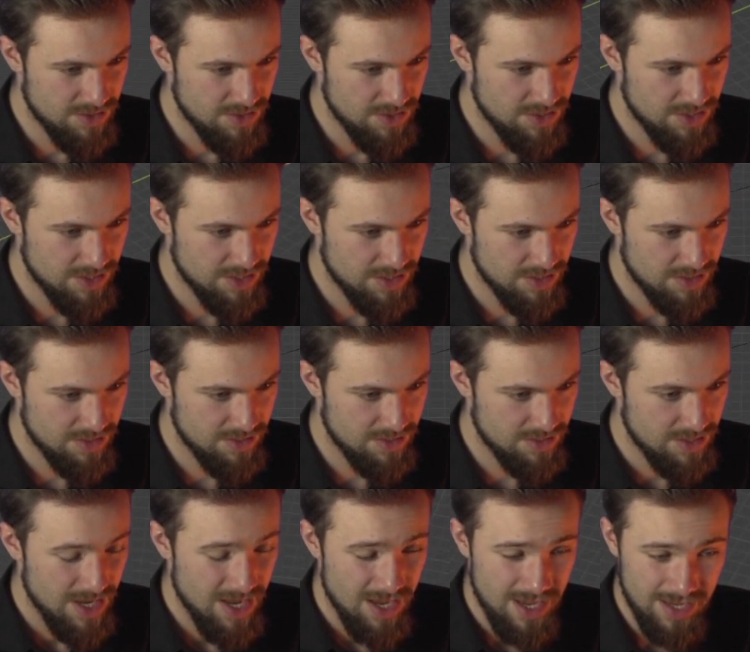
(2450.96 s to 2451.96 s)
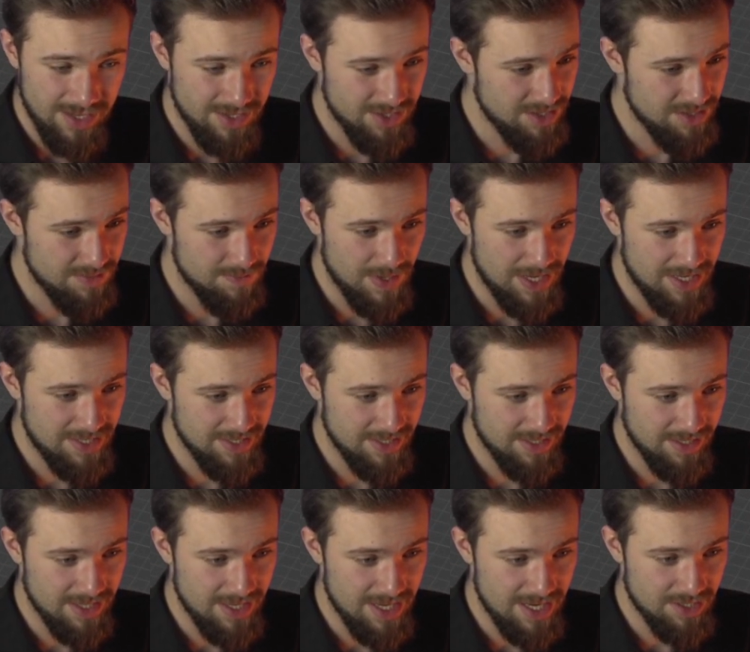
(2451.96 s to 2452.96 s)
Just
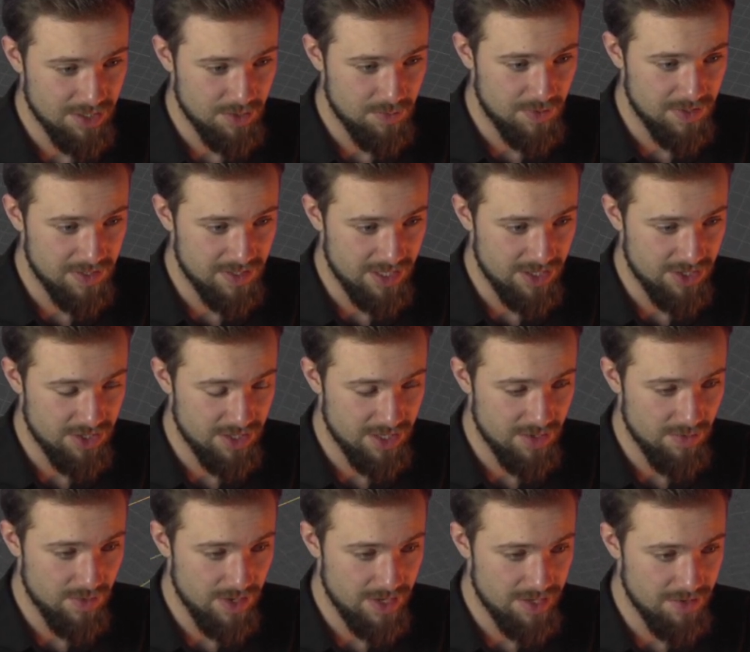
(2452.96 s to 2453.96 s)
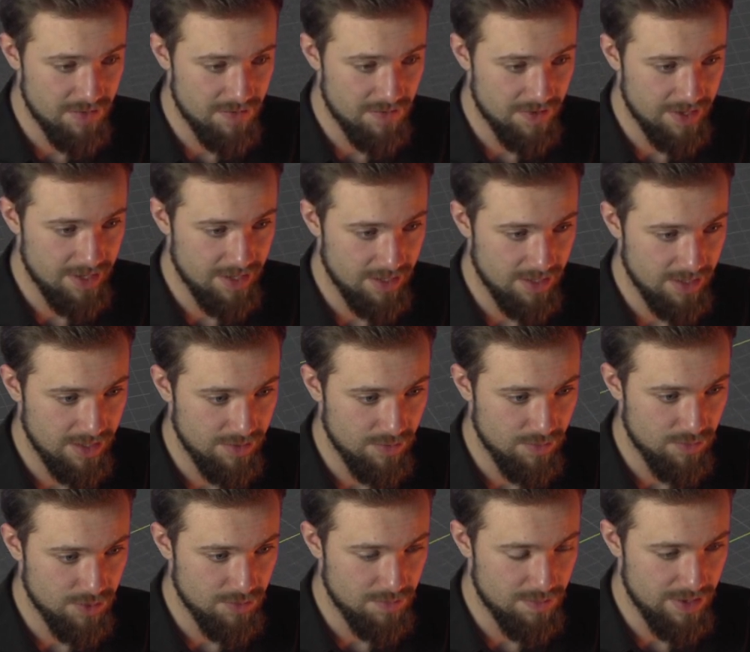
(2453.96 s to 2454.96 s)
basically, yeah, just position it where you feel
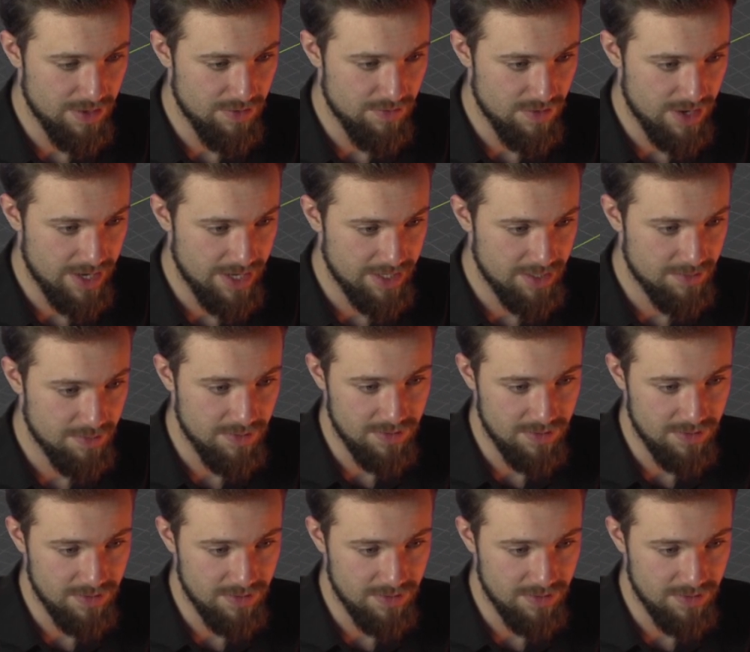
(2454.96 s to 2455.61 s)
would be right.